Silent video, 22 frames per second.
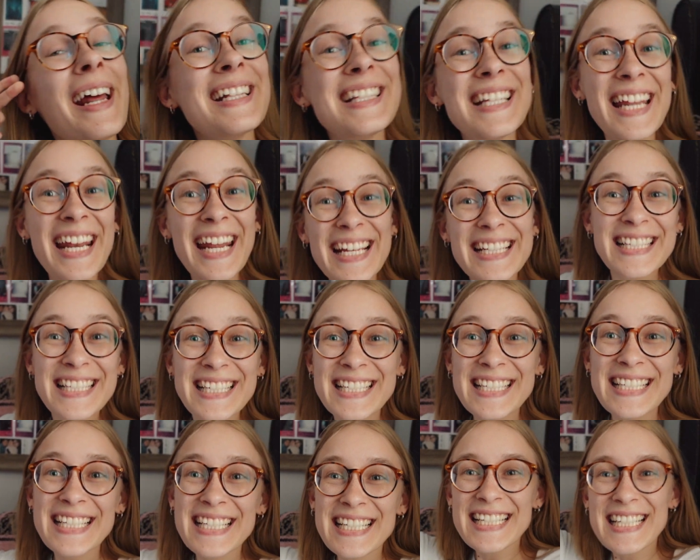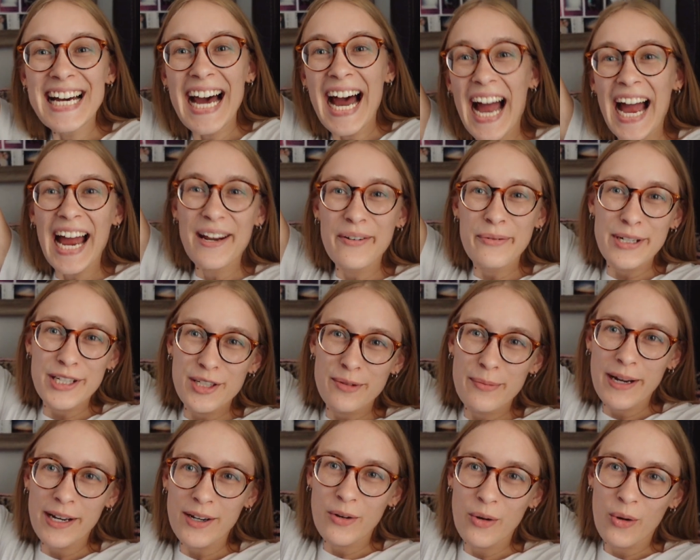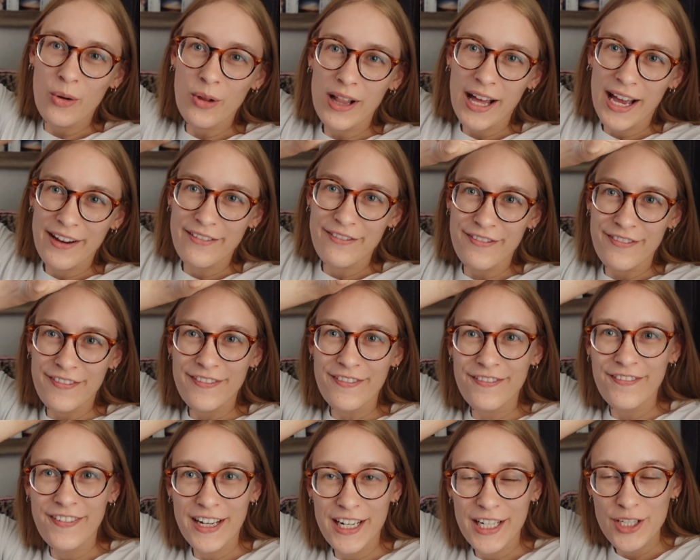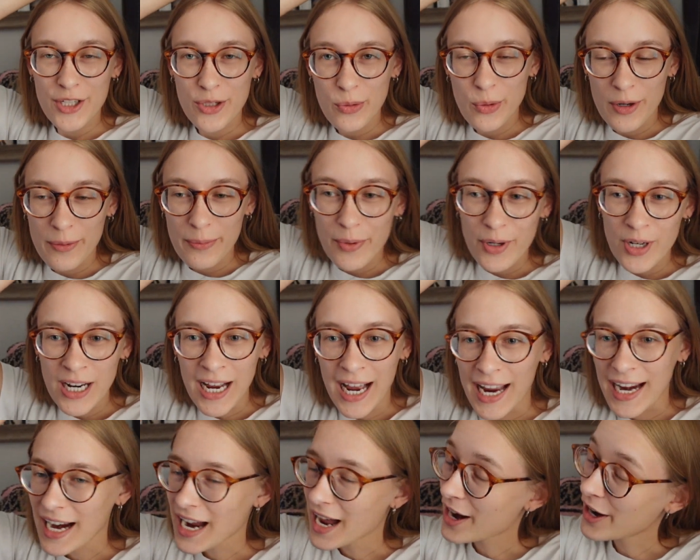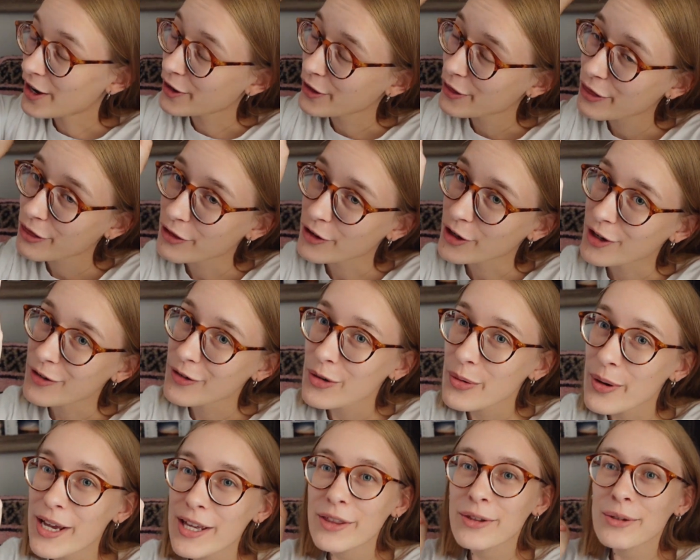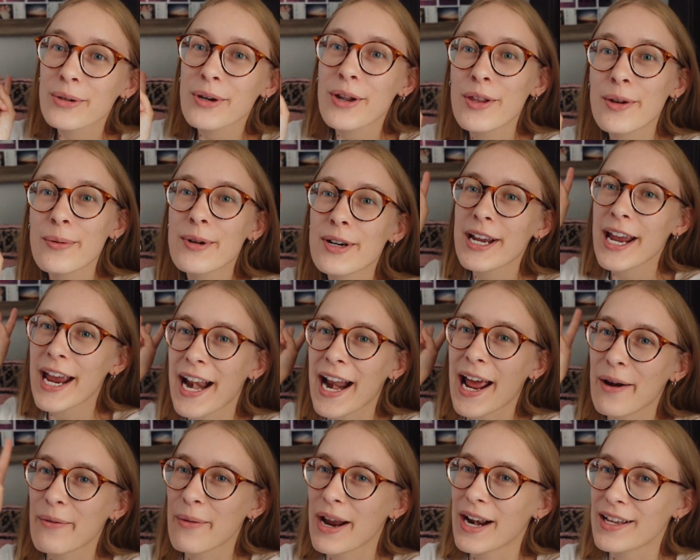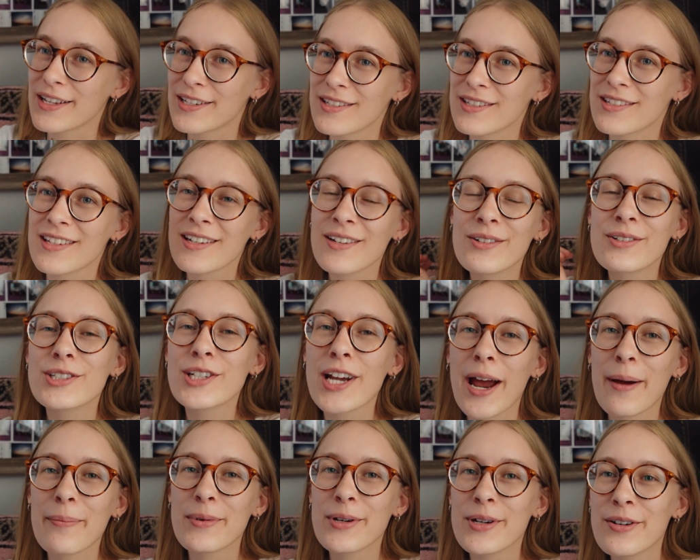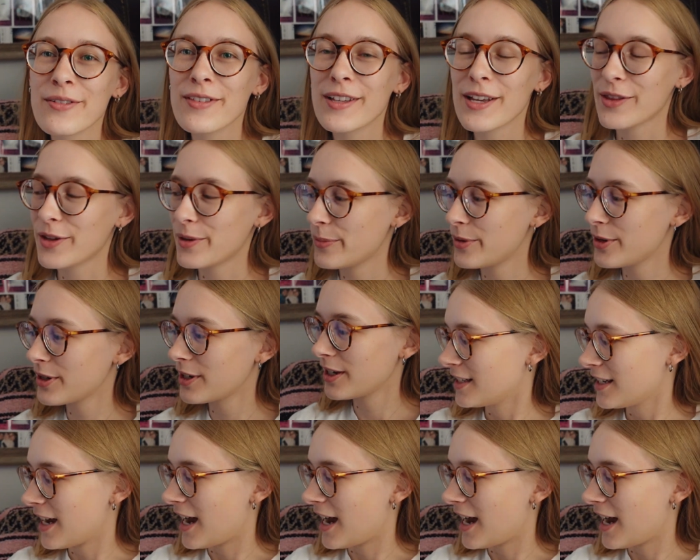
I did it. I reached my goal. I finished one book, I got a third of the way through another book, and I read a single chapter of the other book.